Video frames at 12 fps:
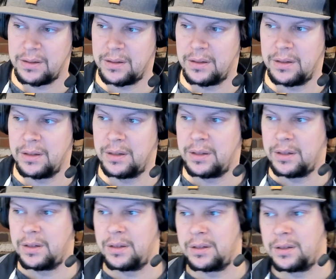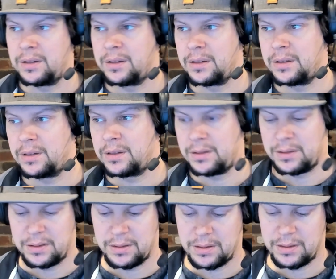
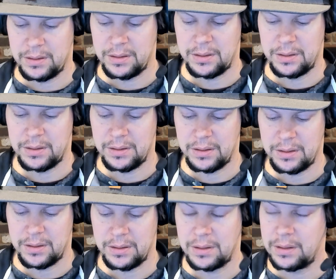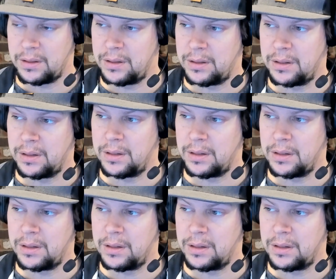[no speech]